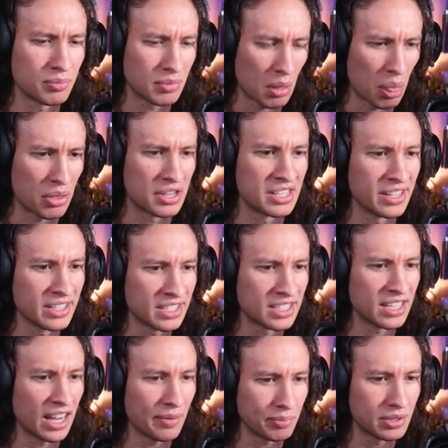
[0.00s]

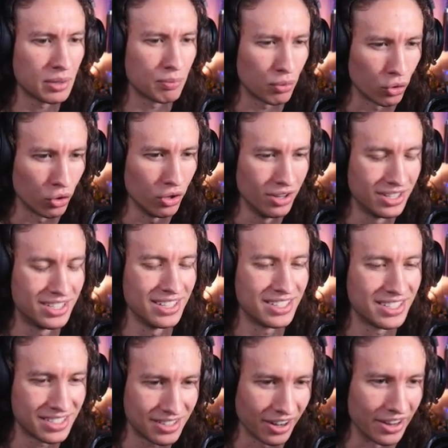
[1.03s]
susceptible to
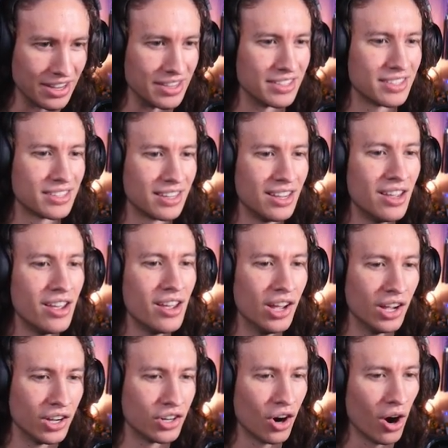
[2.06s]
stuns.
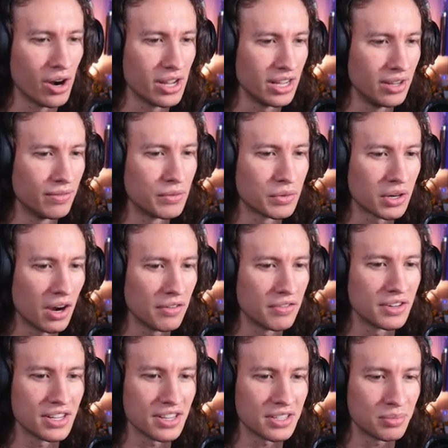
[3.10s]
Guarding even recovers
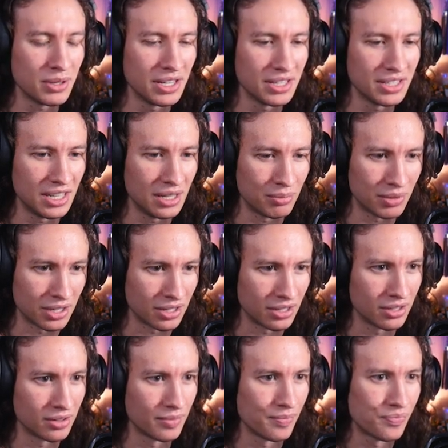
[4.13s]
S P and P.
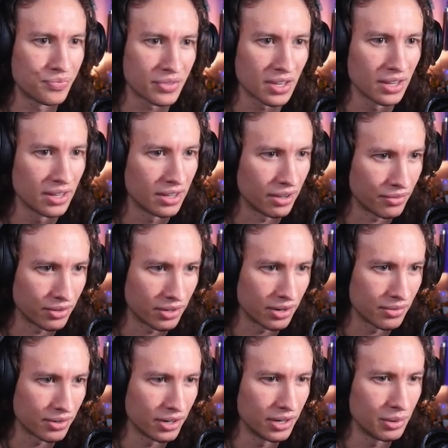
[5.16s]
If you're
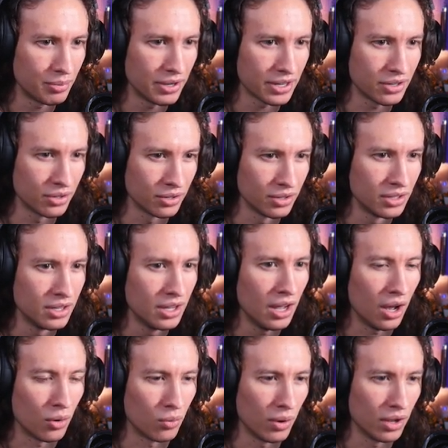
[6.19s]
ever in a pickle,
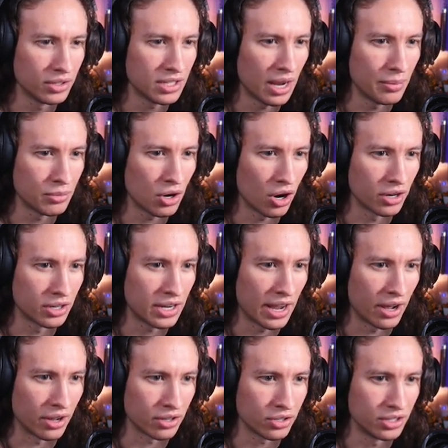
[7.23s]
a well-timed guard
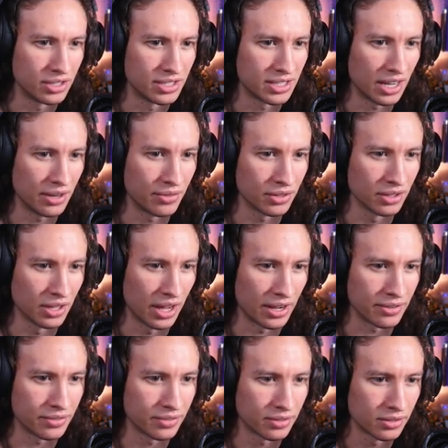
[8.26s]
could save your
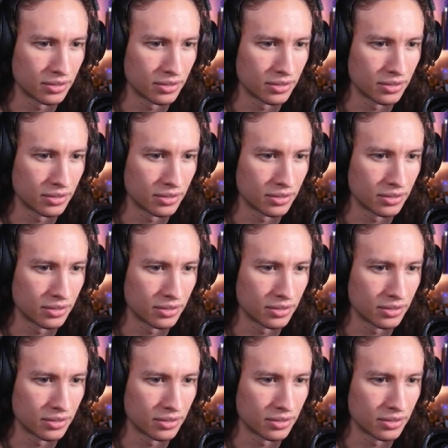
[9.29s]
life.